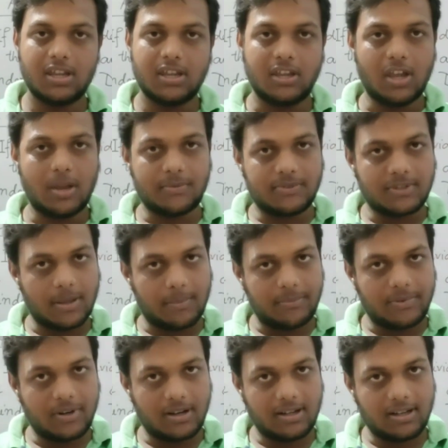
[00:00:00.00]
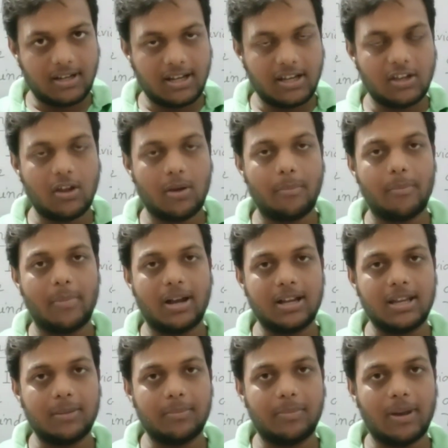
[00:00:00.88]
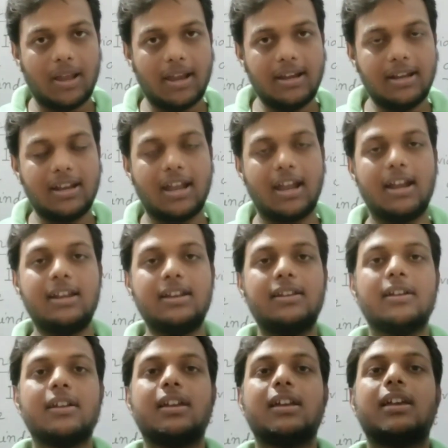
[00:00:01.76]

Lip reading: you have subtracted, you have multiplied, and